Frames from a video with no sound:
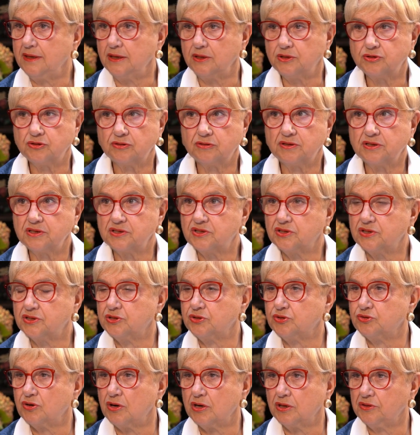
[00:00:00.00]
They took
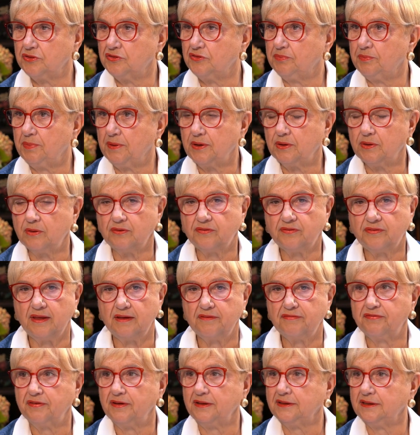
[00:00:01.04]
his trucks because
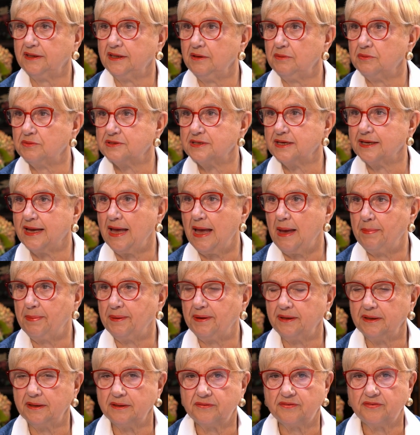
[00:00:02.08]
they felt he was a
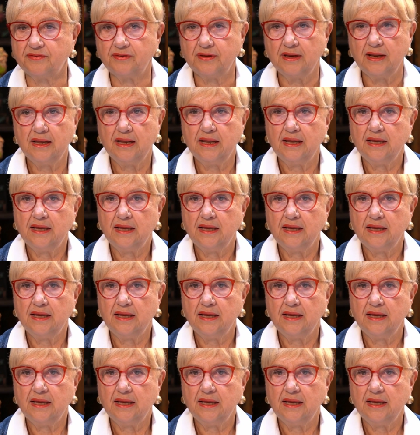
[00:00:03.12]
capitalist.